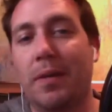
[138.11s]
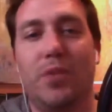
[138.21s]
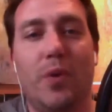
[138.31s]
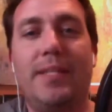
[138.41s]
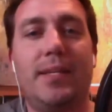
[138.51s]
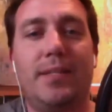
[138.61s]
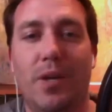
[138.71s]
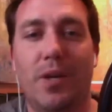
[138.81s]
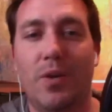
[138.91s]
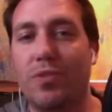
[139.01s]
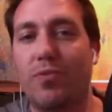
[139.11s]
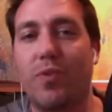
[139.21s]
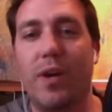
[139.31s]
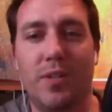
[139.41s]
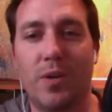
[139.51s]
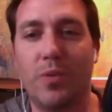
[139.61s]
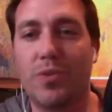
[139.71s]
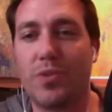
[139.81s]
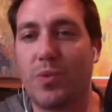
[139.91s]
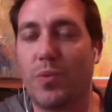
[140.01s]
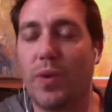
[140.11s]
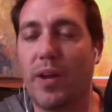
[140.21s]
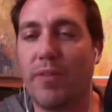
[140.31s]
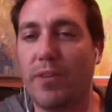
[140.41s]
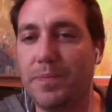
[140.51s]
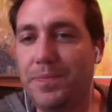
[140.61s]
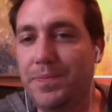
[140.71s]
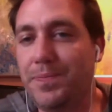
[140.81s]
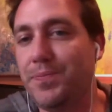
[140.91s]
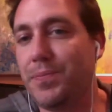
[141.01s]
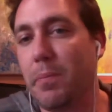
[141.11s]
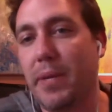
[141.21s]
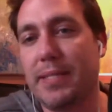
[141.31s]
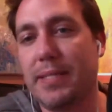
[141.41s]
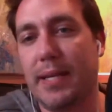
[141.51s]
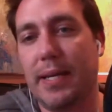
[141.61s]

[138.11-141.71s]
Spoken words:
AT&T owns or Verizon owns or whatever, but